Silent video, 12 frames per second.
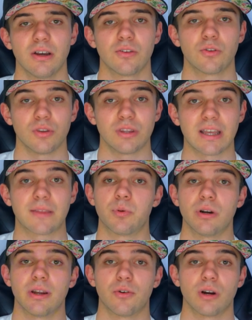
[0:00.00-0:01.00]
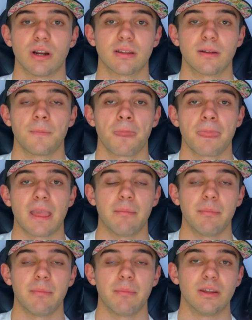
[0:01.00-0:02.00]
So that's pretty great. I
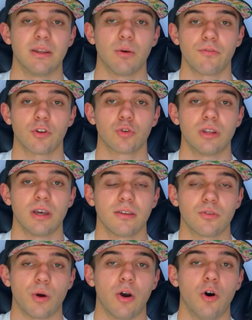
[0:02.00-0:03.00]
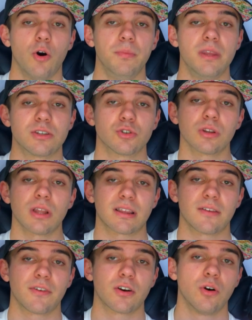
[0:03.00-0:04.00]
mean, that was all for today. So I hope that you liked the
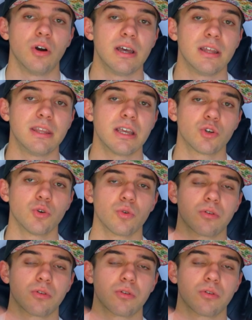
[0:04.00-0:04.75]
video, that you